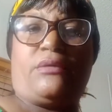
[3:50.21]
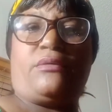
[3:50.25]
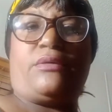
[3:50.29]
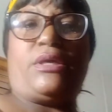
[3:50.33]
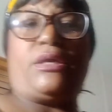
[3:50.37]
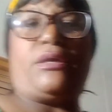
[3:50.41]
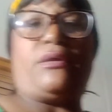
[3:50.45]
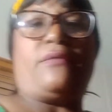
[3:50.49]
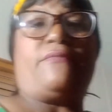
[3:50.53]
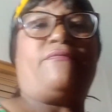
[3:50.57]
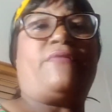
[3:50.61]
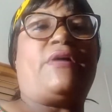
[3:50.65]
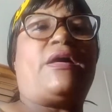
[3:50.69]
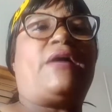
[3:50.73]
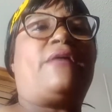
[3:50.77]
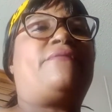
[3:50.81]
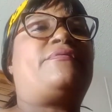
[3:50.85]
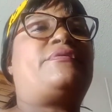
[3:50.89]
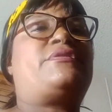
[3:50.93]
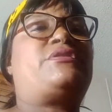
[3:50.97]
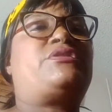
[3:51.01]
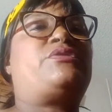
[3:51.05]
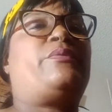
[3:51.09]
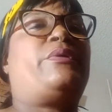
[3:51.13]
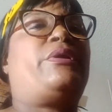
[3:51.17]
Yeah, five
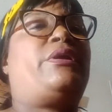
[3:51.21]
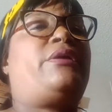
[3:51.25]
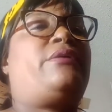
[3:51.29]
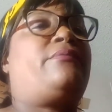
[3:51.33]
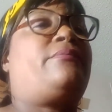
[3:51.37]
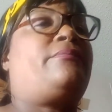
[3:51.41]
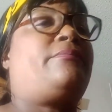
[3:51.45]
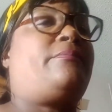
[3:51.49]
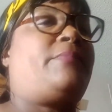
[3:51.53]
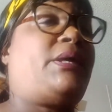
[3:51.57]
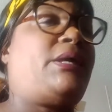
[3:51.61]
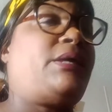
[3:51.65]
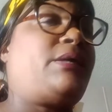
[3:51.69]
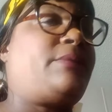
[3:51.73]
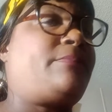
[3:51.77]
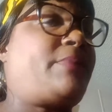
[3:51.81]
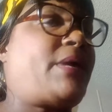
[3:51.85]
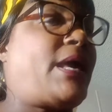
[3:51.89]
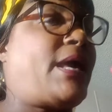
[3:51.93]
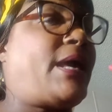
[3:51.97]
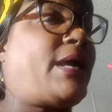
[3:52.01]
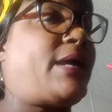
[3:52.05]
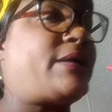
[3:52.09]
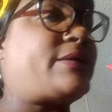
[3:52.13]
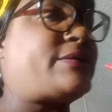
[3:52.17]
for twenty. Meat
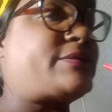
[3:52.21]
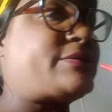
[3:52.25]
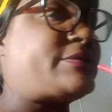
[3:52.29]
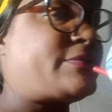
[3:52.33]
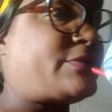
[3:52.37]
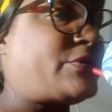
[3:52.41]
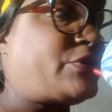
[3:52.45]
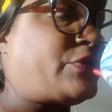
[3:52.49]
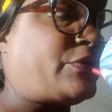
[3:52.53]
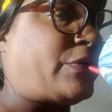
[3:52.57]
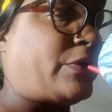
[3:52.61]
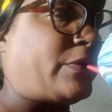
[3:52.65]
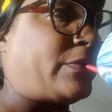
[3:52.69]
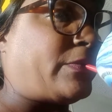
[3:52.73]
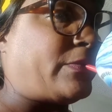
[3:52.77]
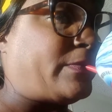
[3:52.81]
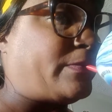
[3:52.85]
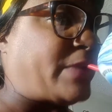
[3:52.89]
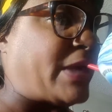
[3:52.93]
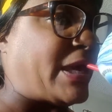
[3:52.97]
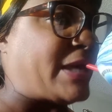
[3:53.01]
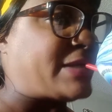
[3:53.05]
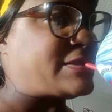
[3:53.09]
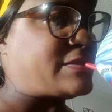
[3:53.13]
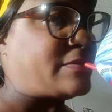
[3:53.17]
packs, you know,
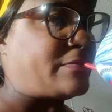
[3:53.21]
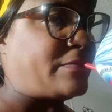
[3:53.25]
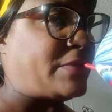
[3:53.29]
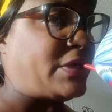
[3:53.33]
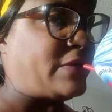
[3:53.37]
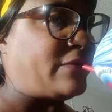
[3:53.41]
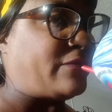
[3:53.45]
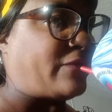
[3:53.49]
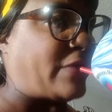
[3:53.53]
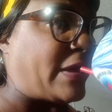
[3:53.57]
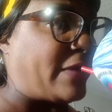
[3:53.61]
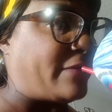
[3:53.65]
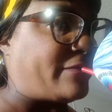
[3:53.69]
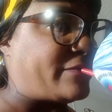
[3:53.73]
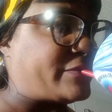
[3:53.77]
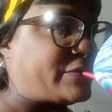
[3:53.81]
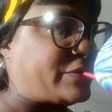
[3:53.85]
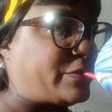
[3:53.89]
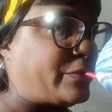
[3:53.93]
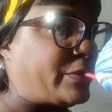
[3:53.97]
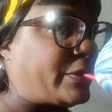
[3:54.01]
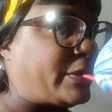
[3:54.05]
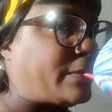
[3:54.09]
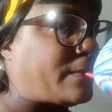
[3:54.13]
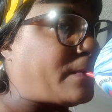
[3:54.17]
packs of meat, five for
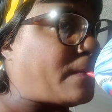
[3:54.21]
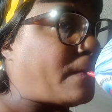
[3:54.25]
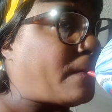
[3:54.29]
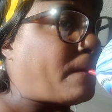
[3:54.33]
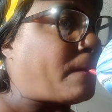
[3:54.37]
twenty.